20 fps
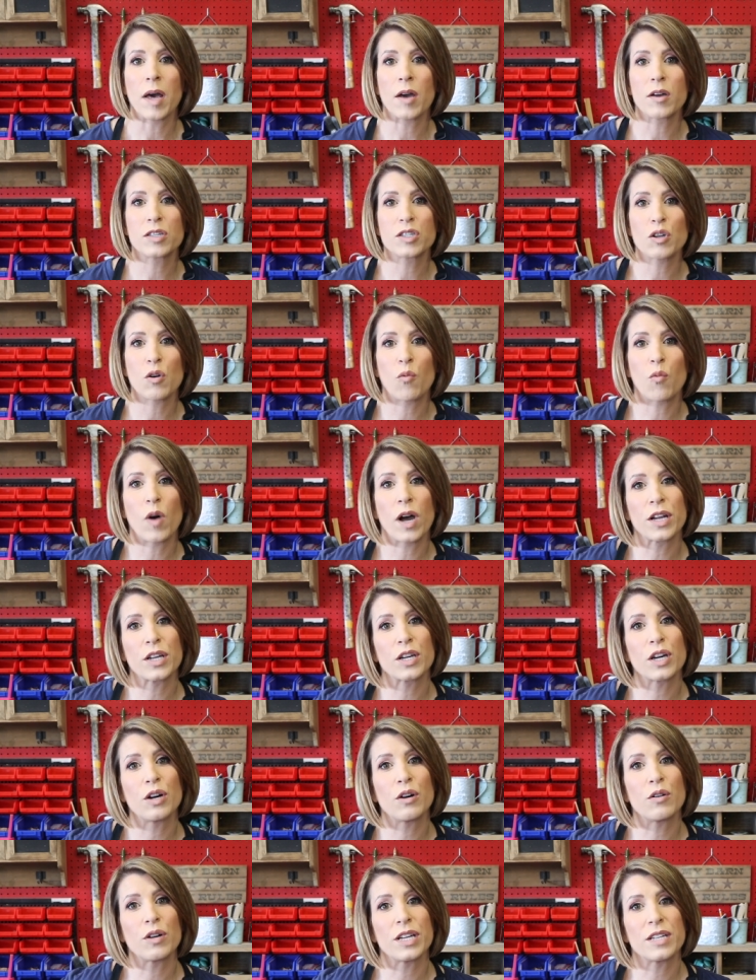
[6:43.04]
So one
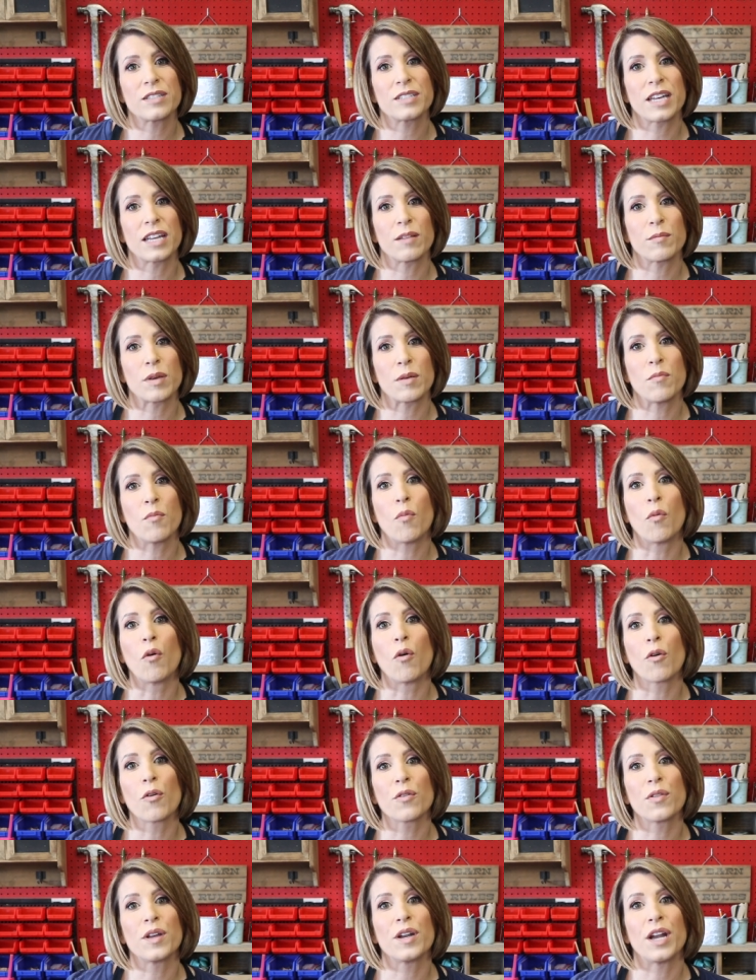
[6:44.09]
coat is gonna be
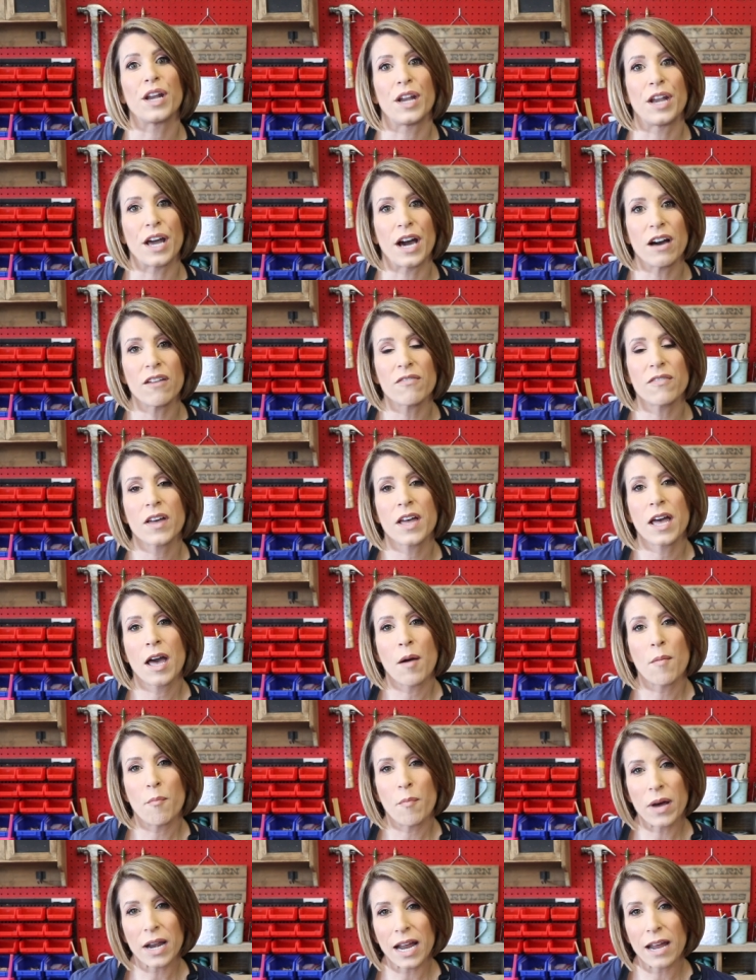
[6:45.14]
more than enough,
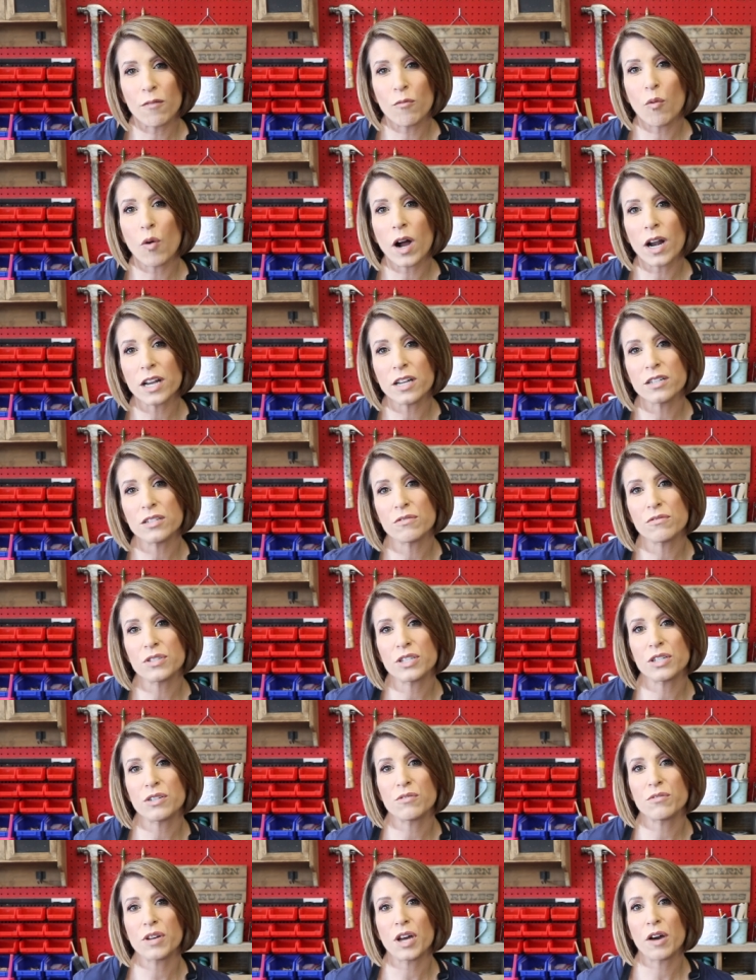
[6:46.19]
but I wanna do
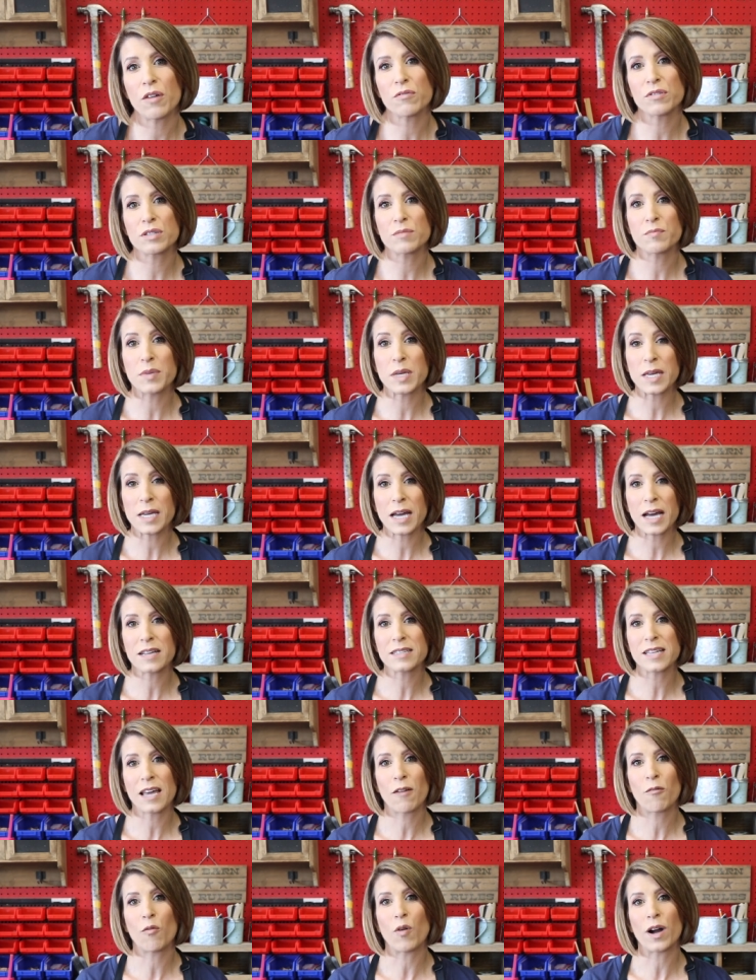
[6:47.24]
two coats because
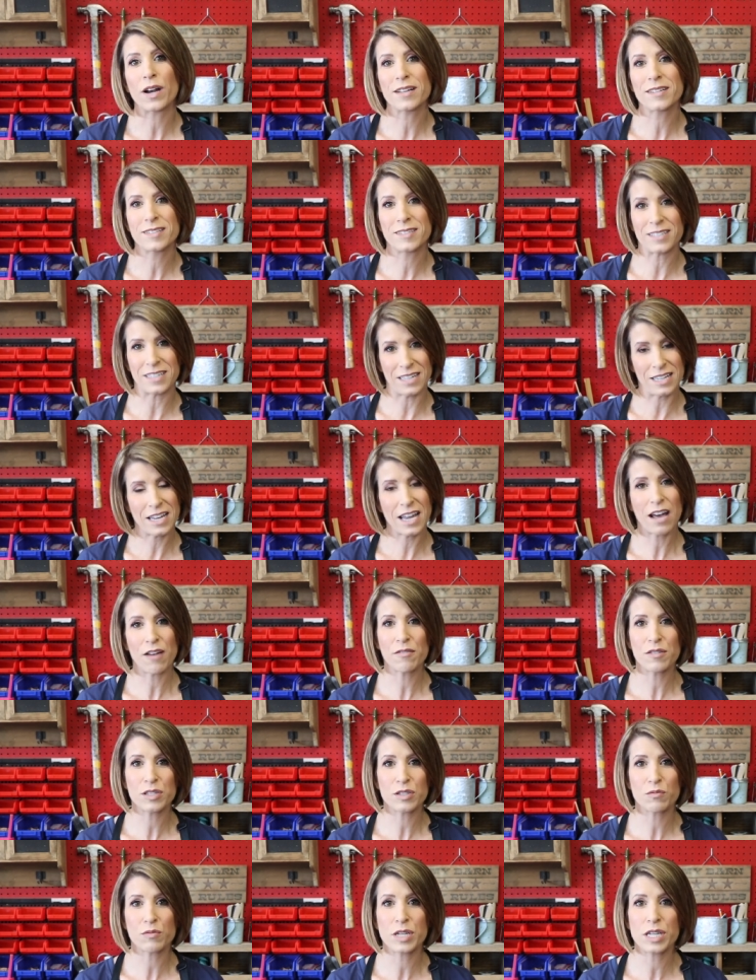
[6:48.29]
I wanna see how
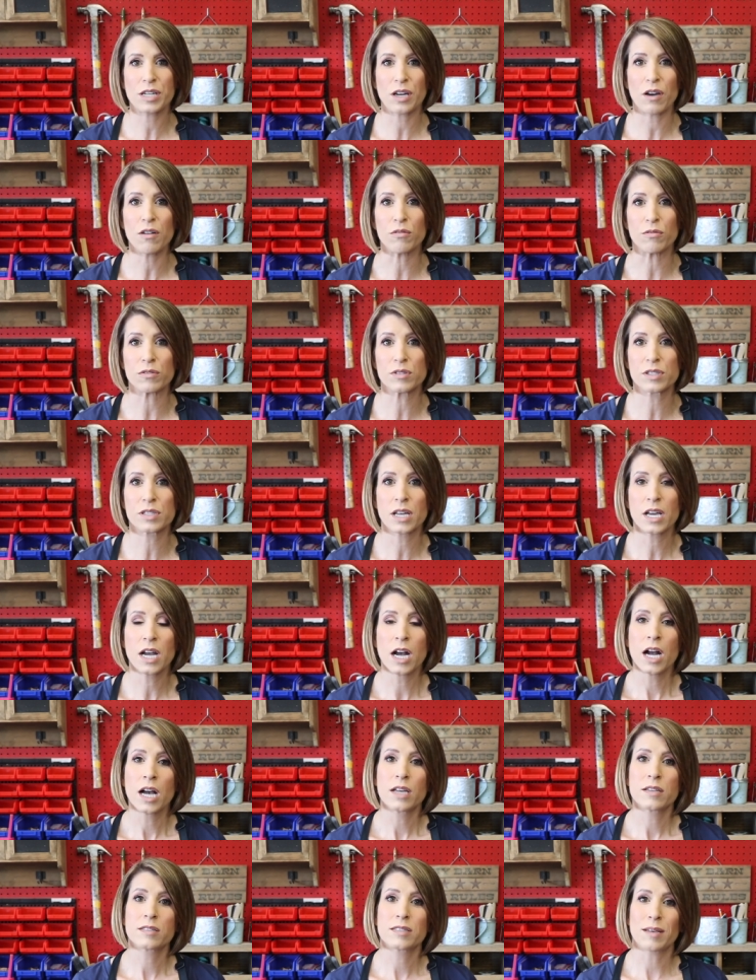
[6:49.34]
this recoats.
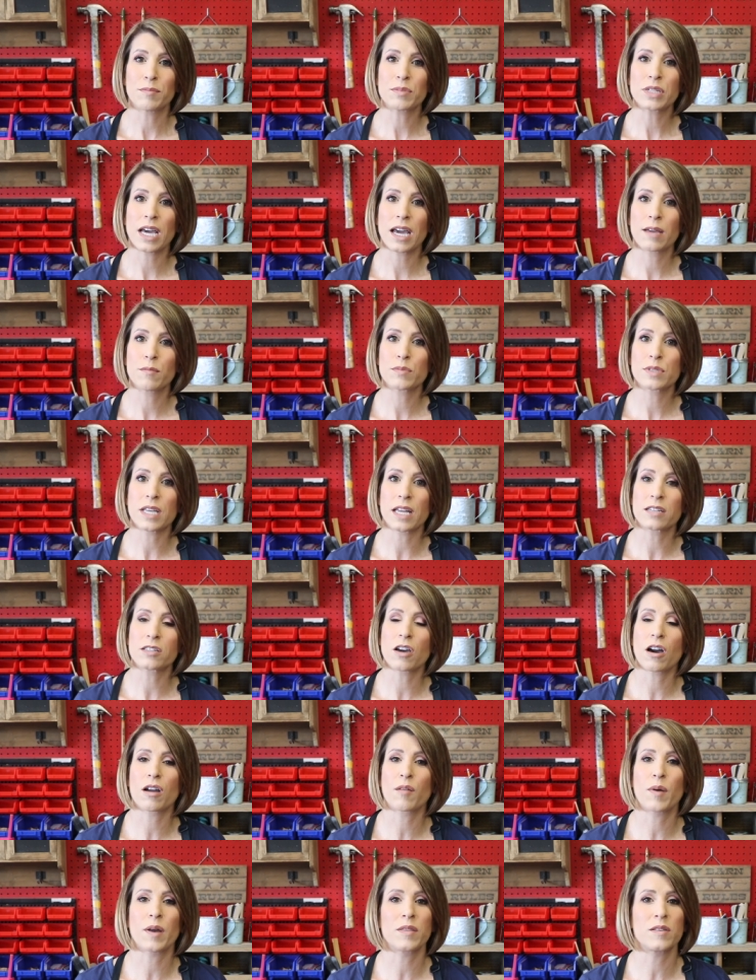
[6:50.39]
Sometimes, I
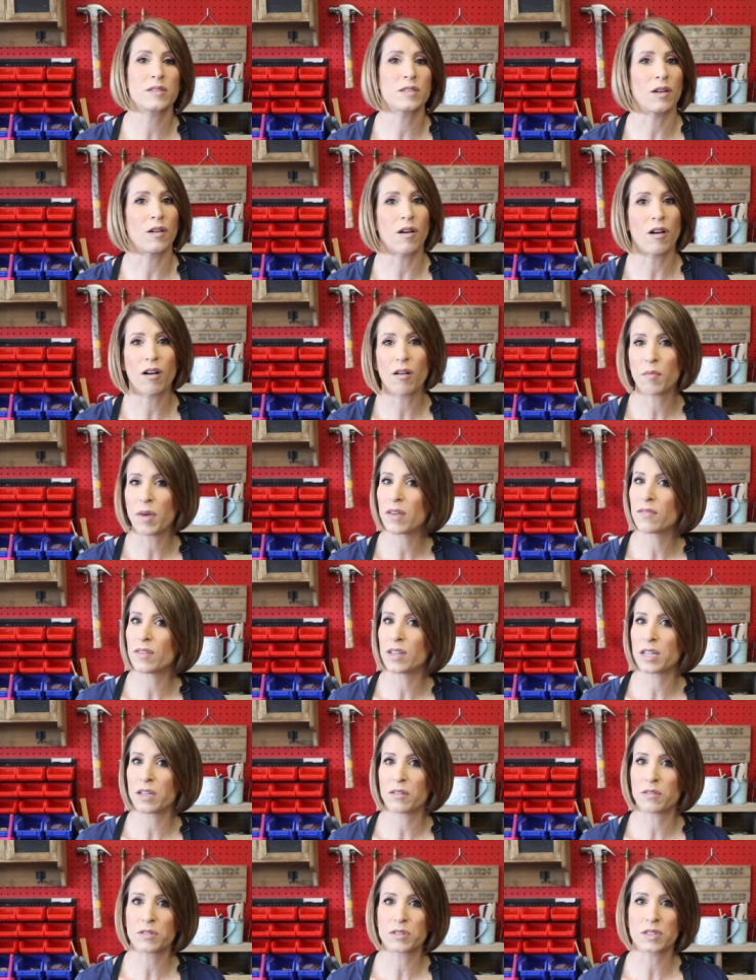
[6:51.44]
talk about this in all my
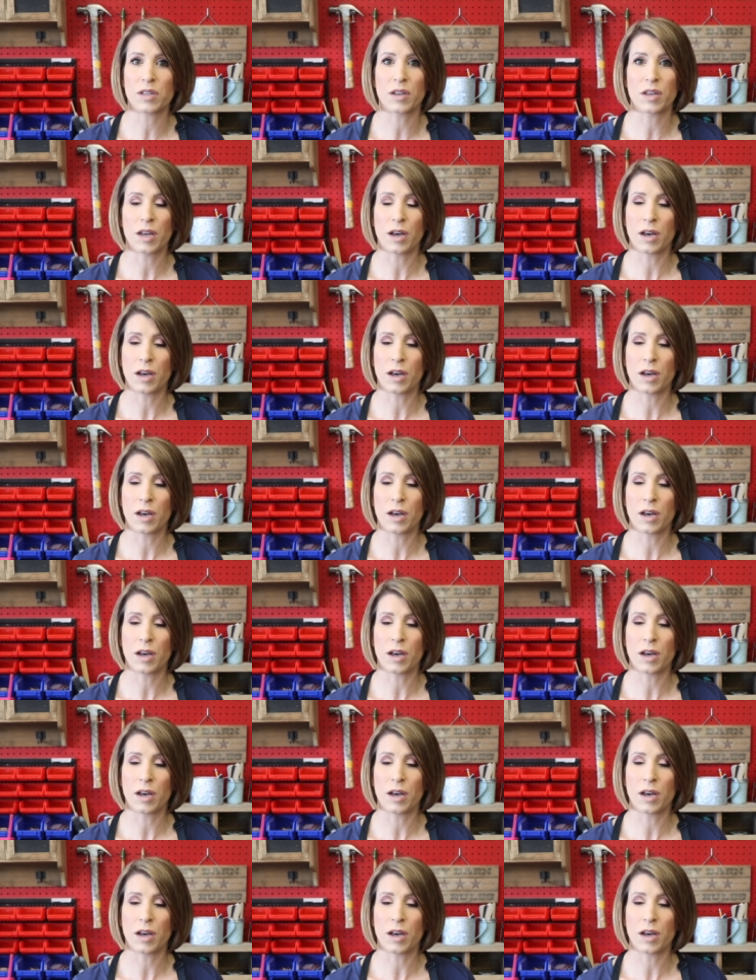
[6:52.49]
videos